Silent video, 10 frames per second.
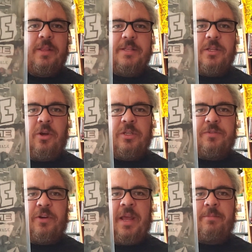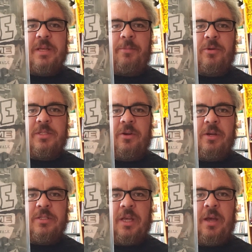that's a No Use for a Name demo
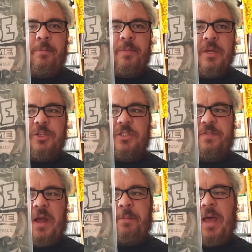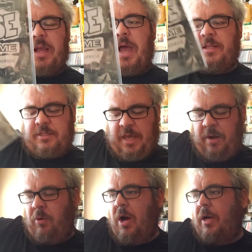series, Justified Black Eye and
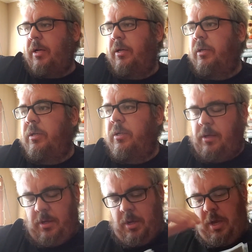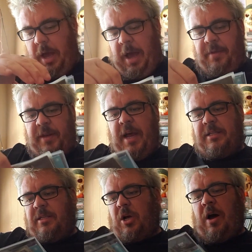Sidewalk. The
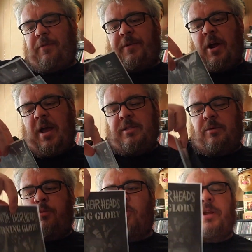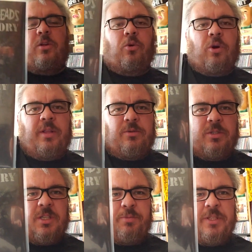next is Off With Their Heads and Morning Glory. This was
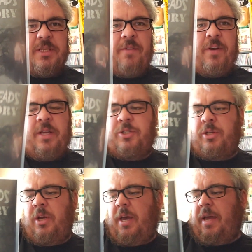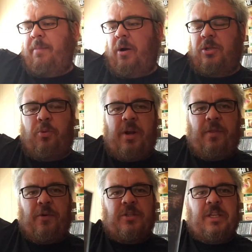a split 7-inch. It came out in
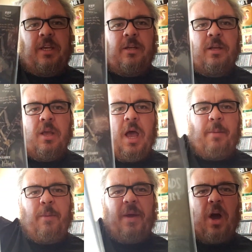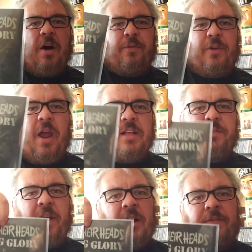2013. I'm a big Off With Their Heads
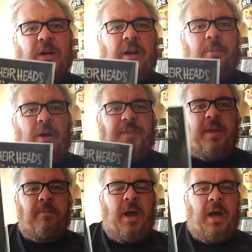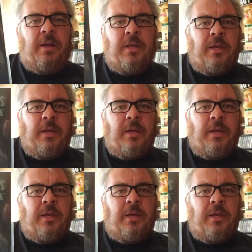fan. I've talked about them a